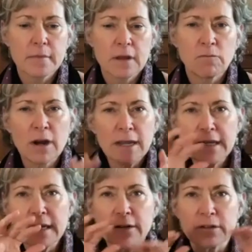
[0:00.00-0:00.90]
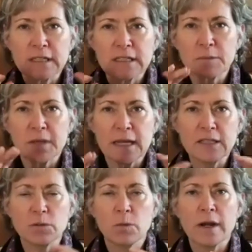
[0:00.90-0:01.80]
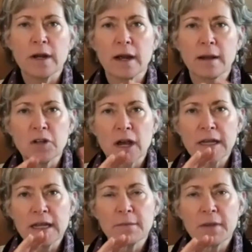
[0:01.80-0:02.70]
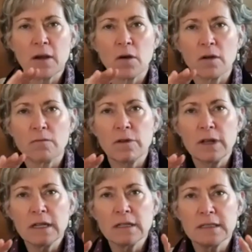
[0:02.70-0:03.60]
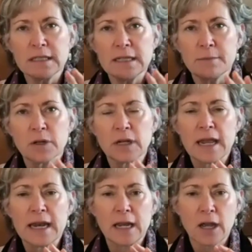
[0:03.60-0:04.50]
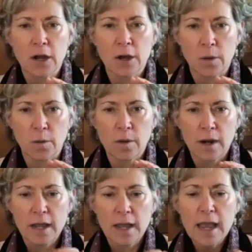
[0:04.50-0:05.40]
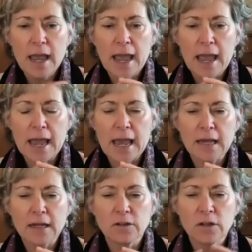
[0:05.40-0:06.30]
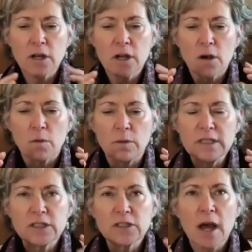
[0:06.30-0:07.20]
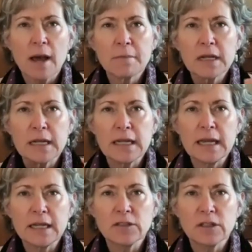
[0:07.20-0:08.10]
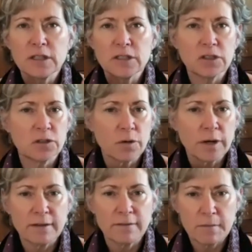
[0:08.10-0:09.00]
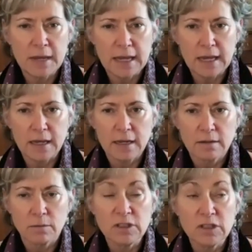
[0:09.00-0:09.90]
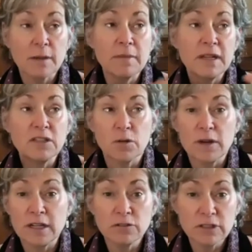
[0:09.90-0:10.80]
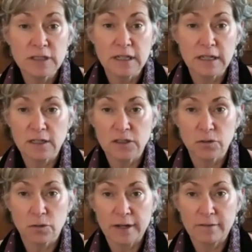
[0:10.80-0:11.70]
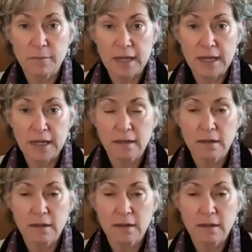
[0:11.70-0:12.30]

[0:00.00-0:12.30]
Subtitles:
Right here at this place where I'm talking about a real deeper letting go. And we stop clinging to the story of me. We stop being so interested in the story of me.